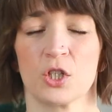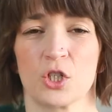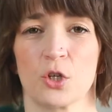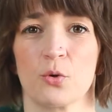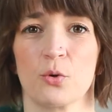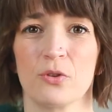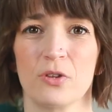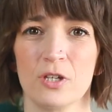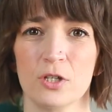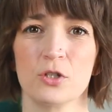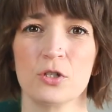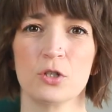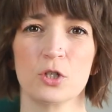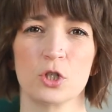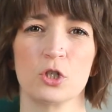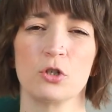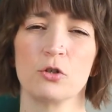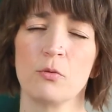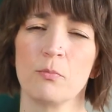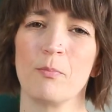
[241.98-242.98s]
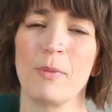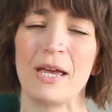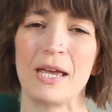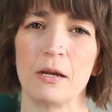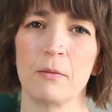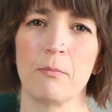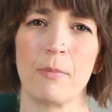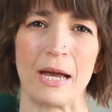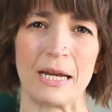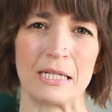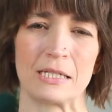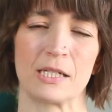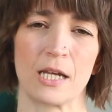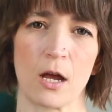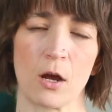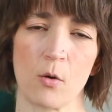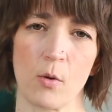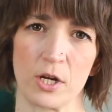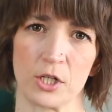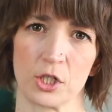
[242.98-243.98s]
So these are the 2 main
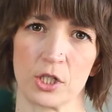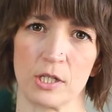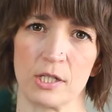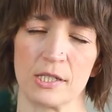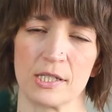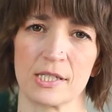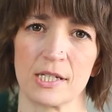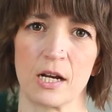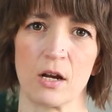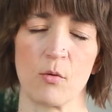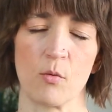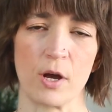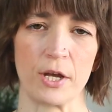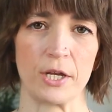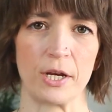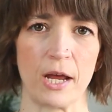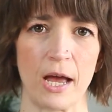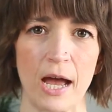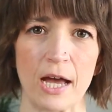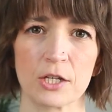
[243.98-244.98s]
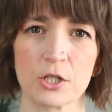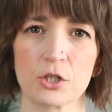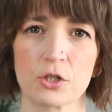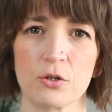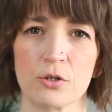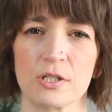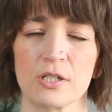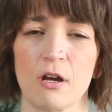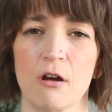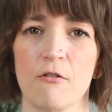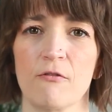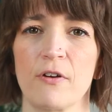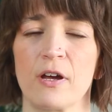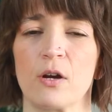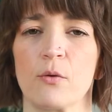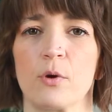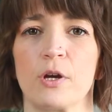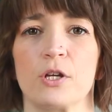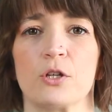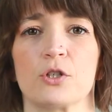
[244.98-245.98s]
mindset questions that I want you to ask yourself, and
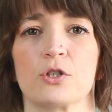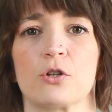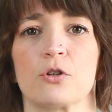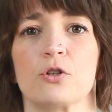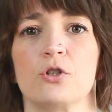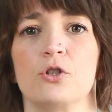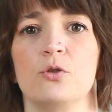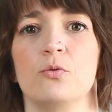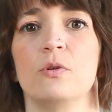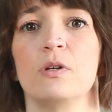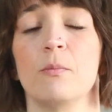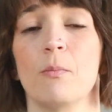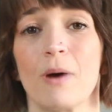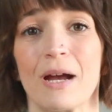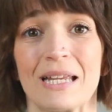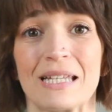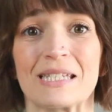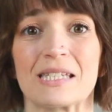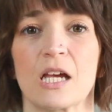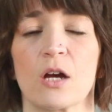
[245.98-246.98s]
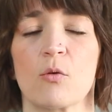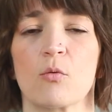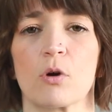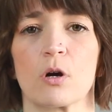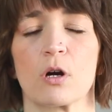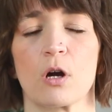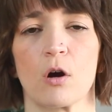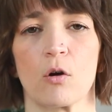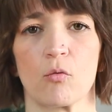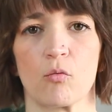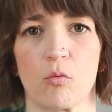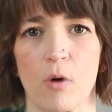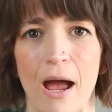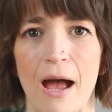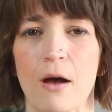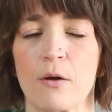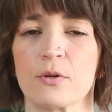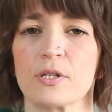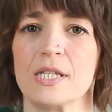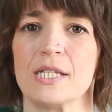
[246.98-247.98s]
I want you to start doing mindset work
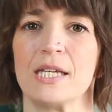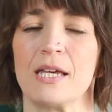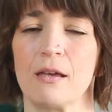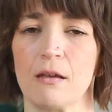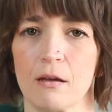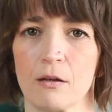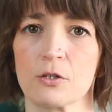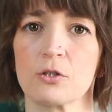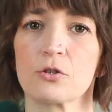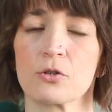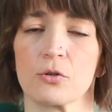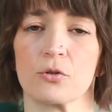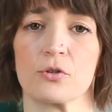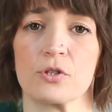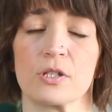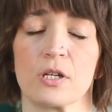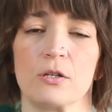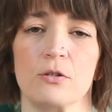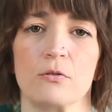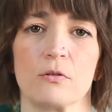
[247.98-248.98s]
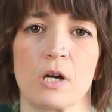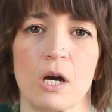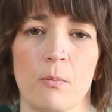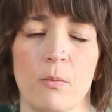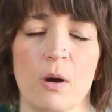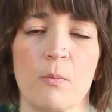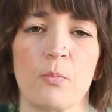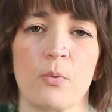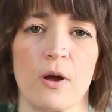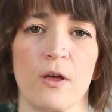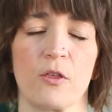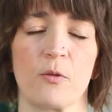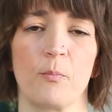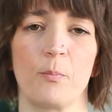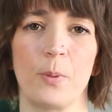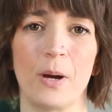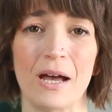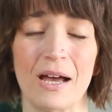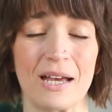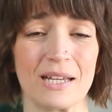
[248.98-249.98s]
around the answers that you come up with.
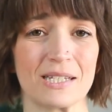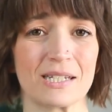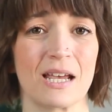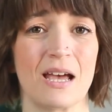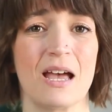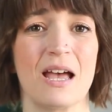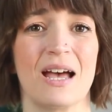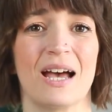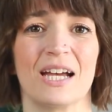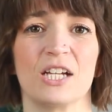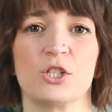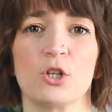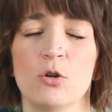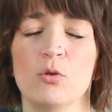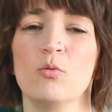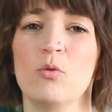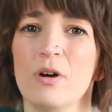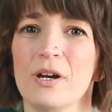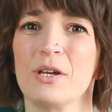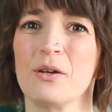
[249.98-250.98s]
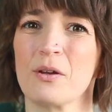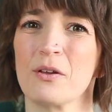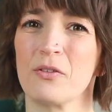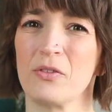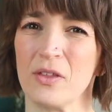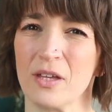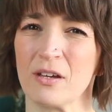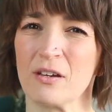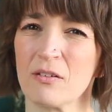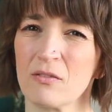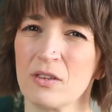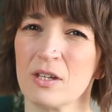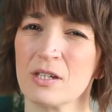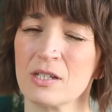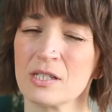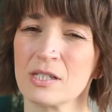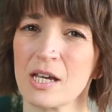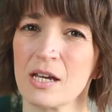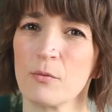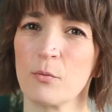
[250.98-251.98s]
But I don't want you to think of
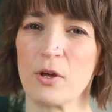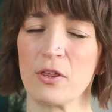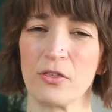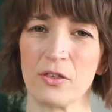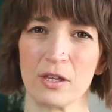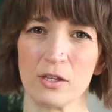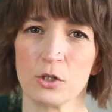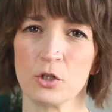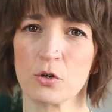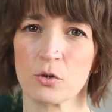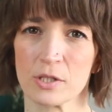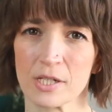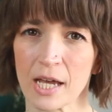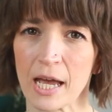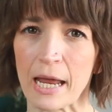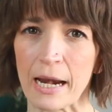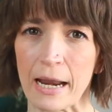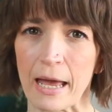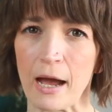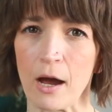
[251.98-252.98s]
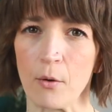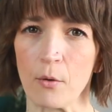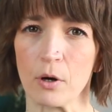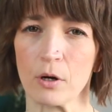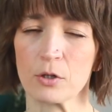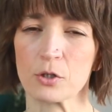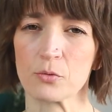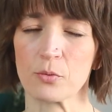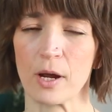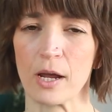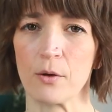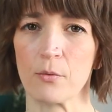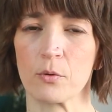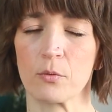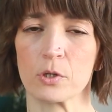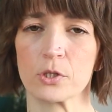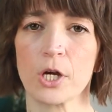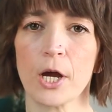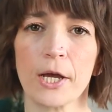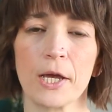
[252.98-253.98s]
this within your 10 hours, right? When
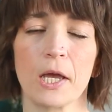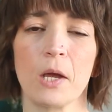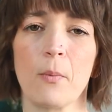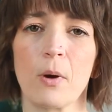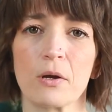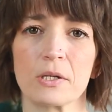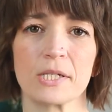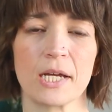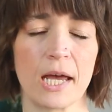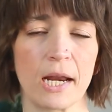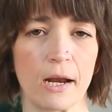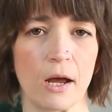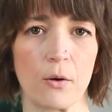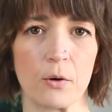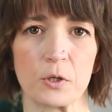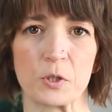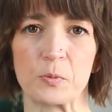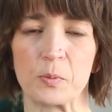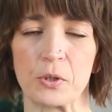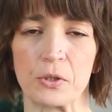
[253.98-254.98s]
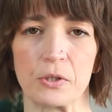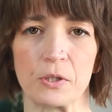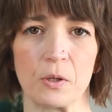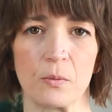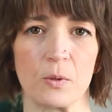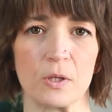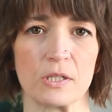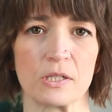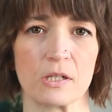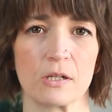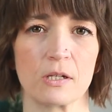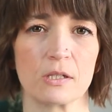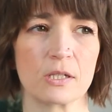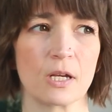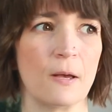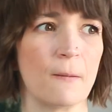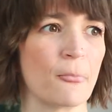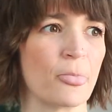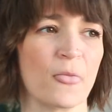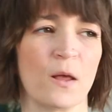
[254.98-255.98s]
we're talking about 10 hours building a business,
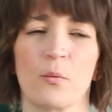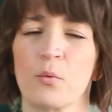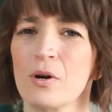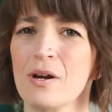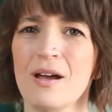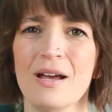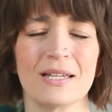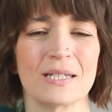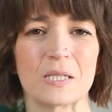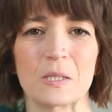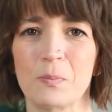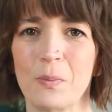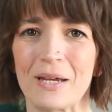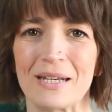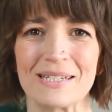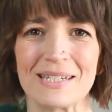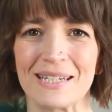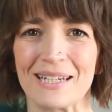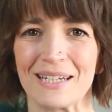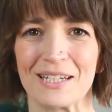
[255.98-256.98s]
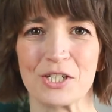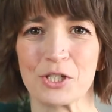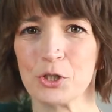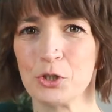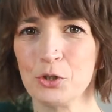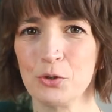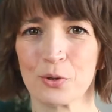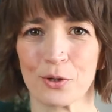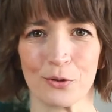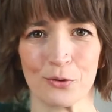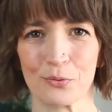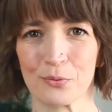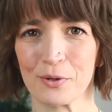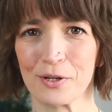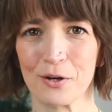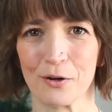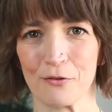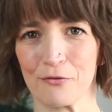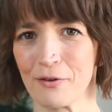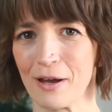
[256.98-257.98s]
we're not spending 2 or
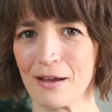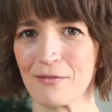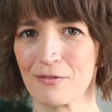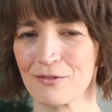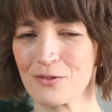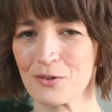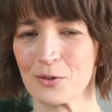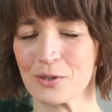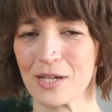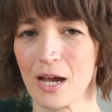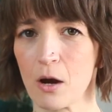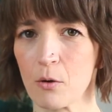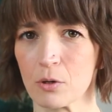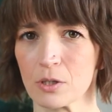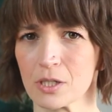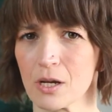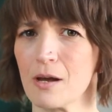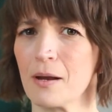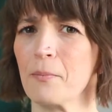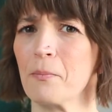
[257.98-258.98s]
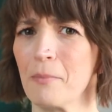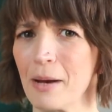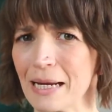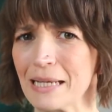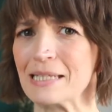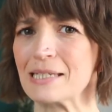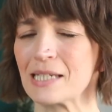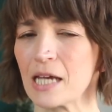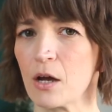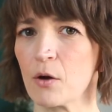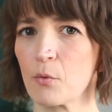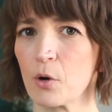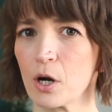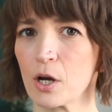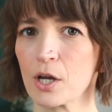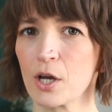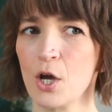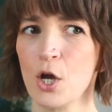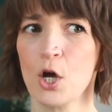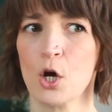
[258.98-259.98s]
3 or 5 of those hours on mindset
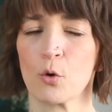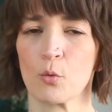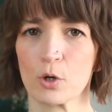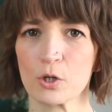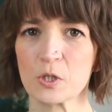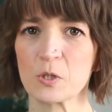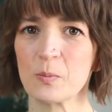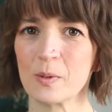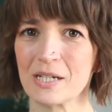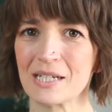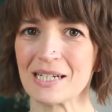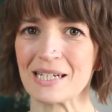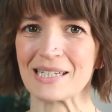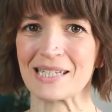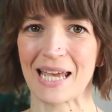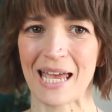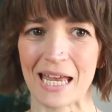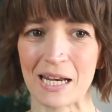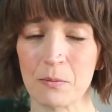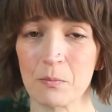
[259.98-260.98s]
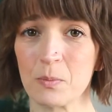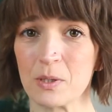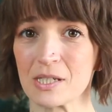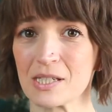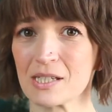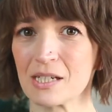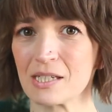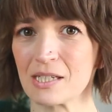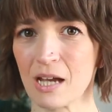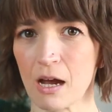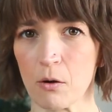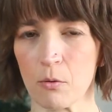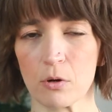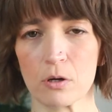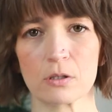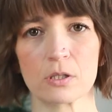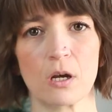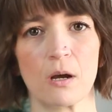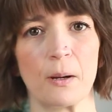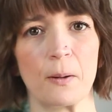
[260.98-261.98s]
work. We're spending 10 business
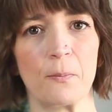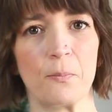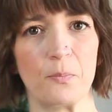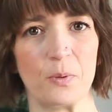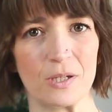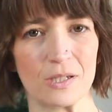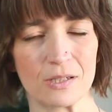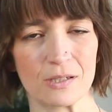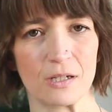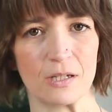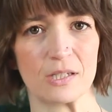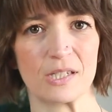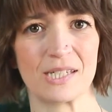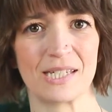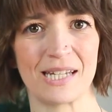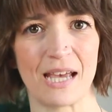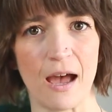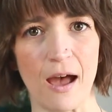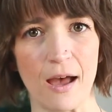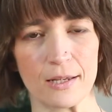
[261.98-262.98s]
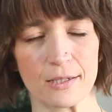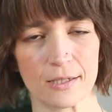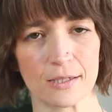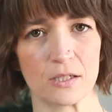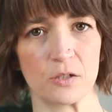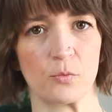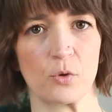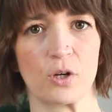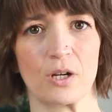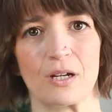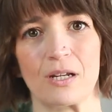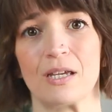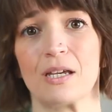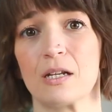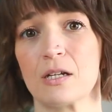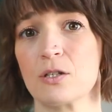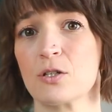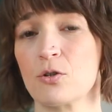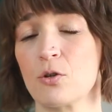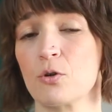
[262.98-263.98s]
hours on business tasks, and we're gonna get
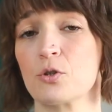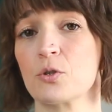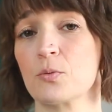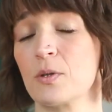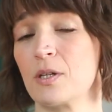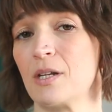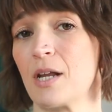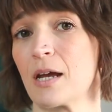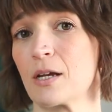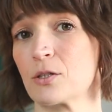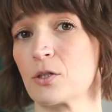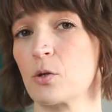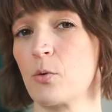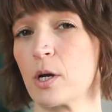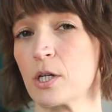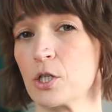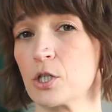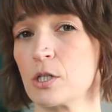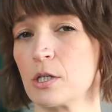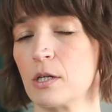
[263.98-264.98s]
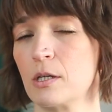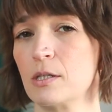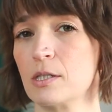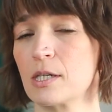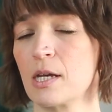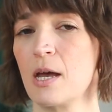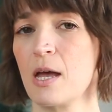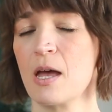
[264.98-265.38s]
into those with the next questions.